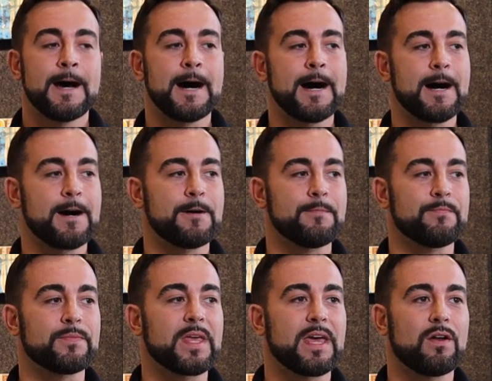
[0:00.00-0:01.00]

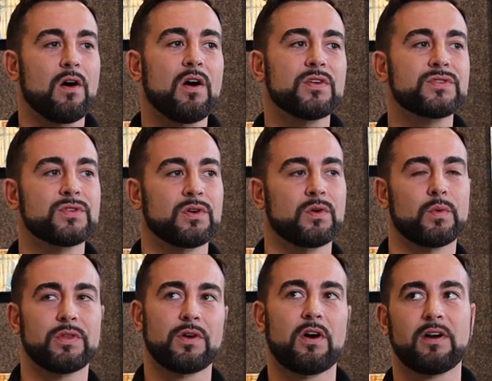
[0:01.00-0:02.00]
And also
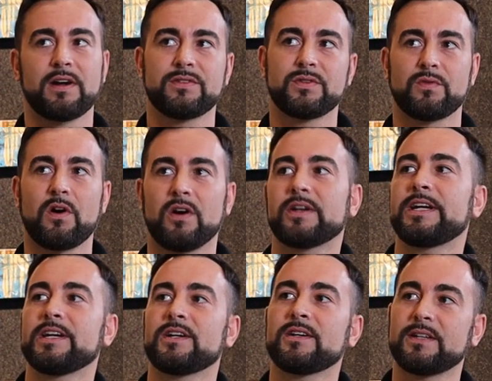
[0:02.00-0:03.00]
with Art on Duval
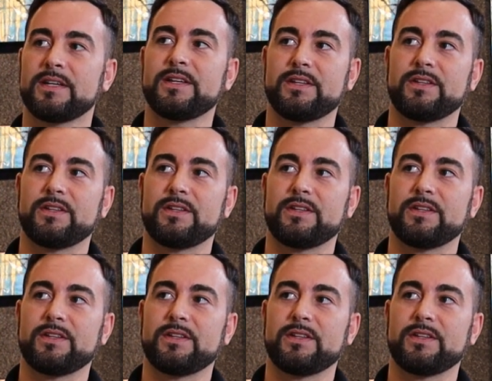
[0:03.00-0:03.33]
here,